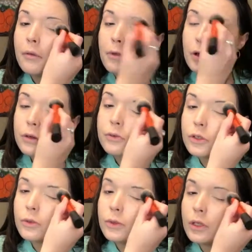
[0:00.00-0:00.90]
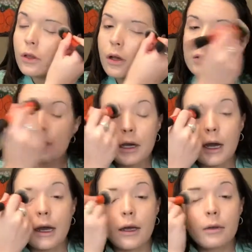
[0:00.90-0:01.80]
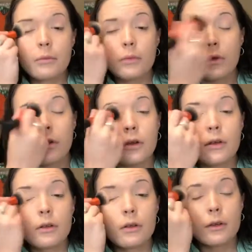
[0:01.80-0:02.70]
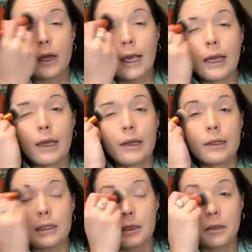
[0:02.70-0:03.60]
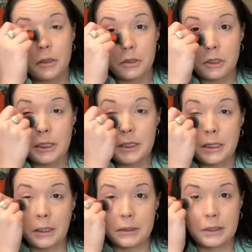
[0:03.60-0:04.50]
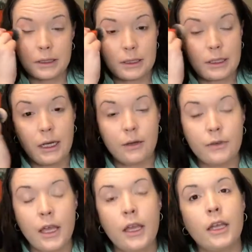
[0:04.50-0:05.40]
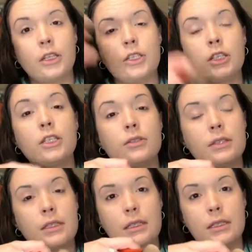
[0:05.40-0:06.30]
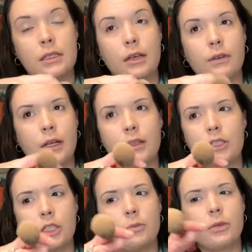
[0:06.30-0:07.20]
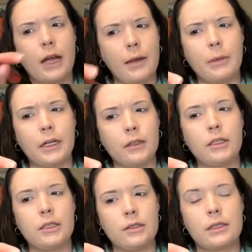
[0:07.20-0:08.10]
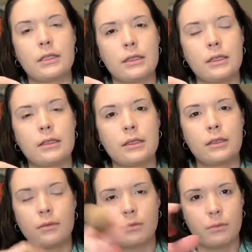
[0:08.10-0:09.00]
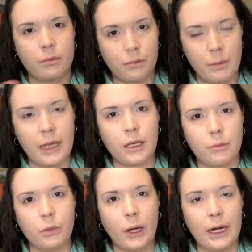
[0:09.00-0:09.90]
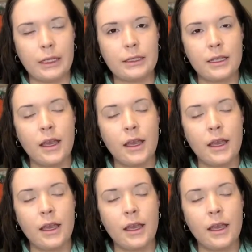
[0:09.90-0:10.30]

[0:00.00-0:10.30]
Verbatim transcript: known her for a real long time, and she sells this stuff, and she uses this stuff, and I think she primarily uses this makeup brand,